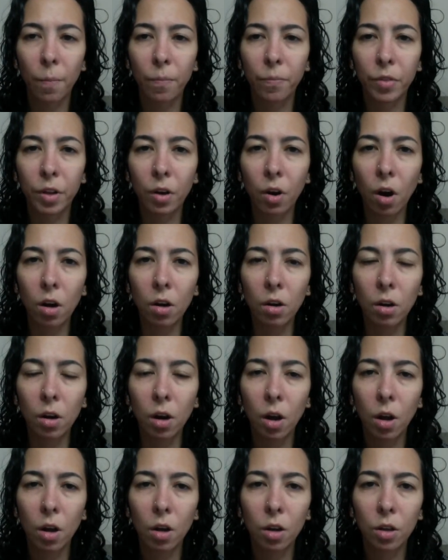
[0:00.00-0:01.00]
There
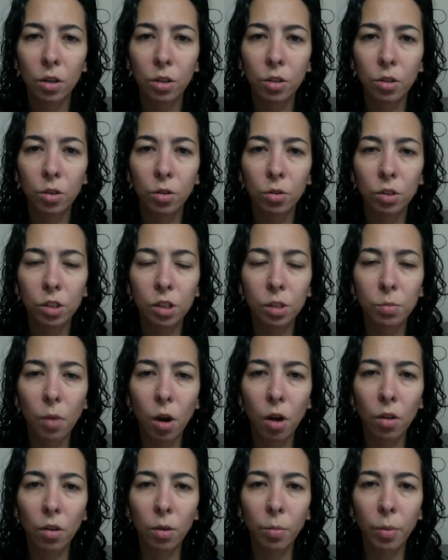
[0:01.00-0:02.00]
are
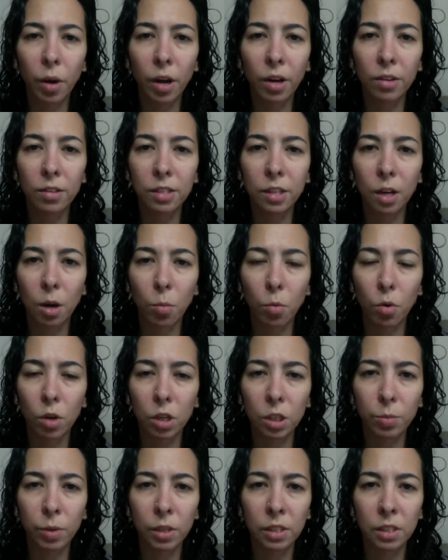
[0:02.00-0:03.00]
smaller bottles that are more
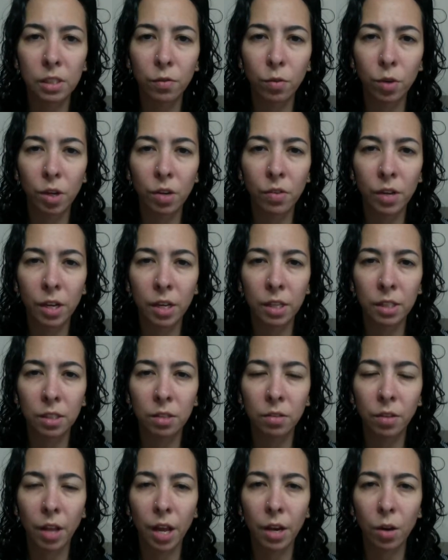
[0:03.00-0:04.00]
expensive when you get
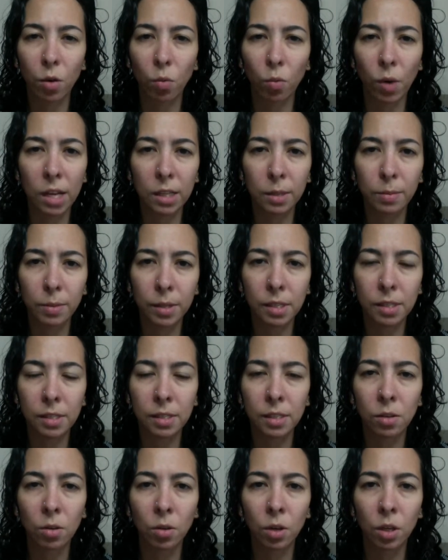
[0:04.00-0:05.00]
into like raspberry
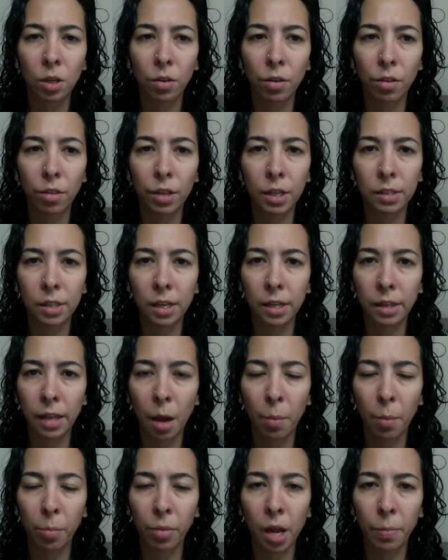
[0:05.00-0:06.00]
seed oil and things like
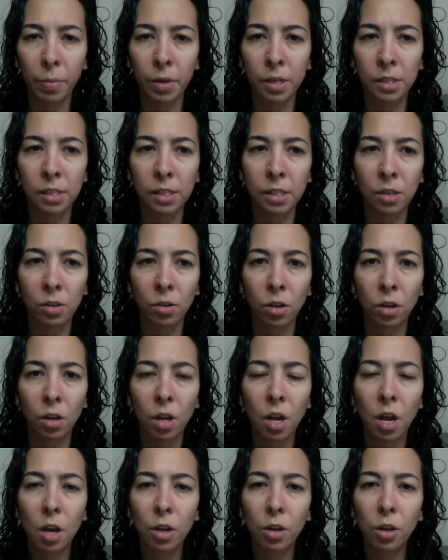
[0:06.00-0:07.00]
that, blackberry seed oil,
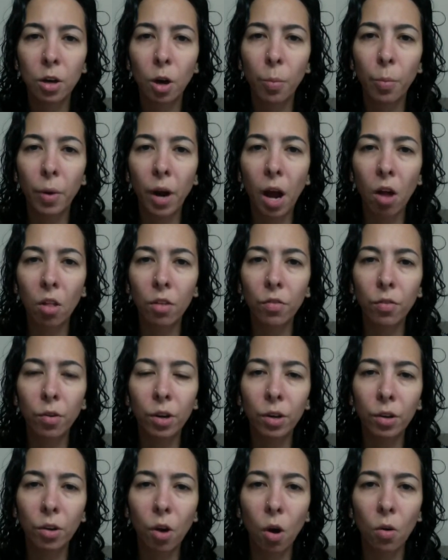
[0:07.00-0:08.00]
but olive oil
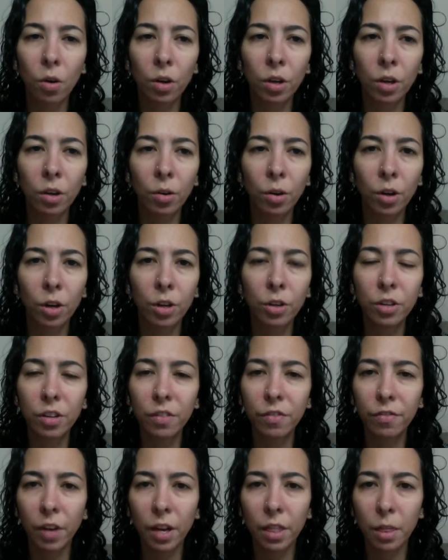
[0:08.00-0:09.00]
and coconut oil, you can
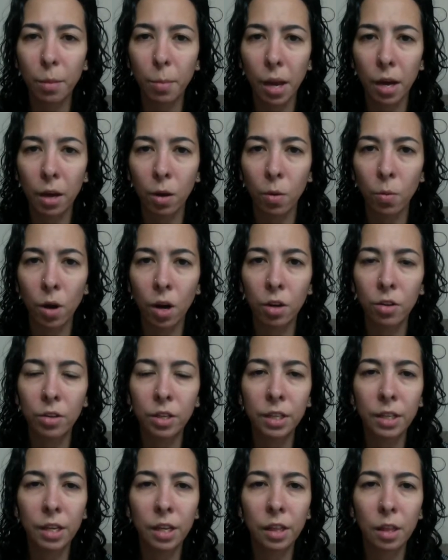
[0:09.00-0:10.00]
find them anywhere. You
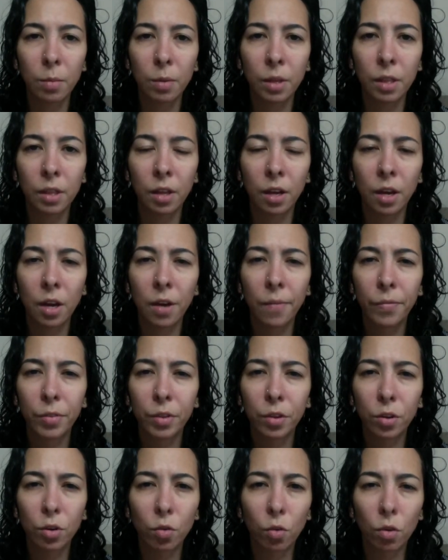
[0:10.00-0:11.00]
can get them in
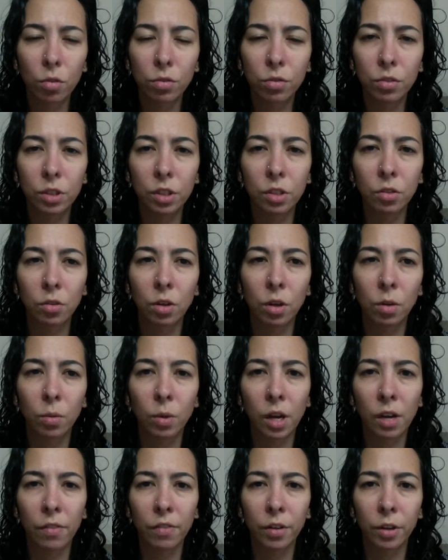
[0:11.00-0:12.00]
your grocery store or
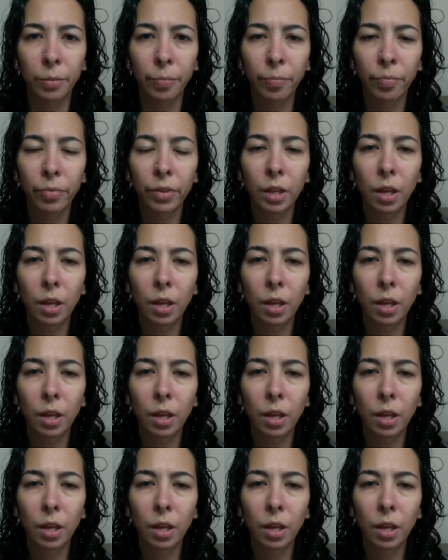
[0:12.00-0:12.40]
whatever.